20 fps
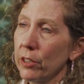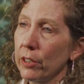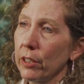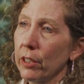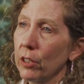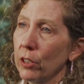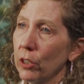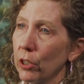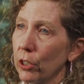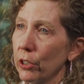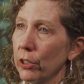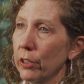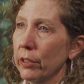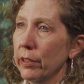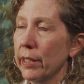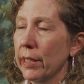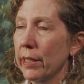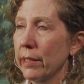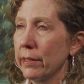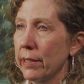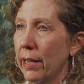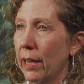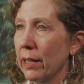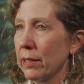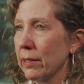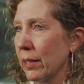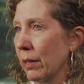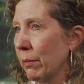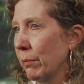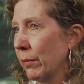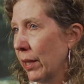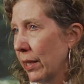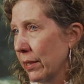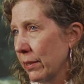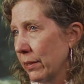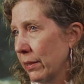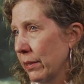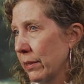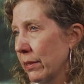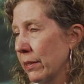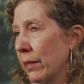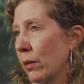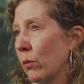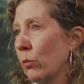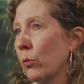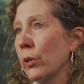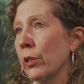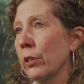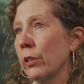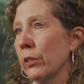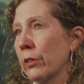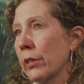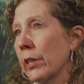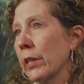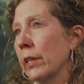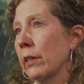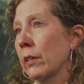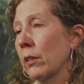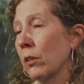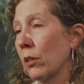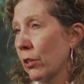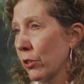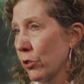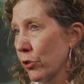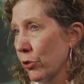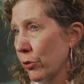are going to learn the exact same lessons that we're learning in the large